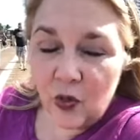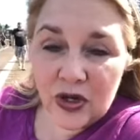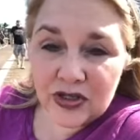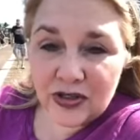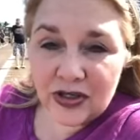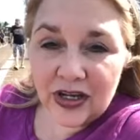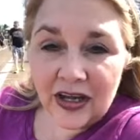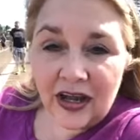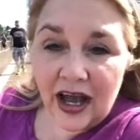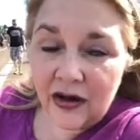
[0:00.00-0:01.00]
wizard.
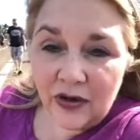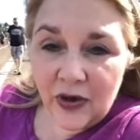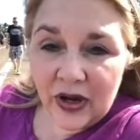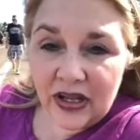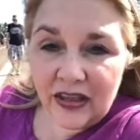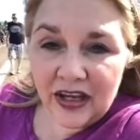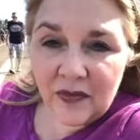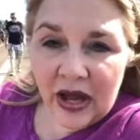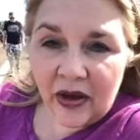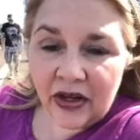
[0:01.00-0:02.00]
I don't know anything
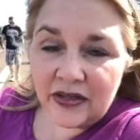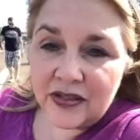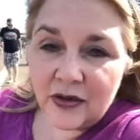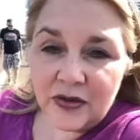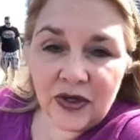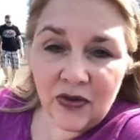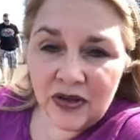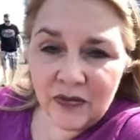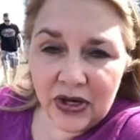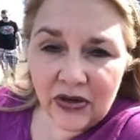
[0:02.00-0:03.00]
about it. So don't
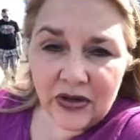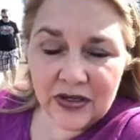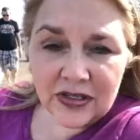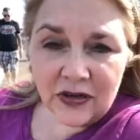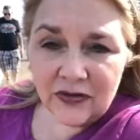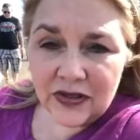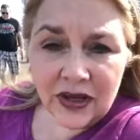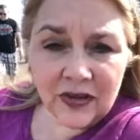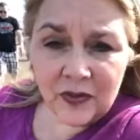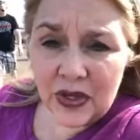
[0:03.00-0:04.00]
compare yourself to
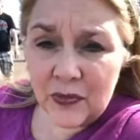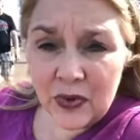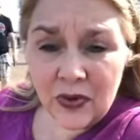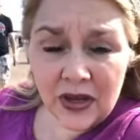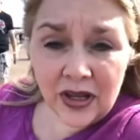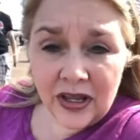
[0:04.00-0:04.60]
other people.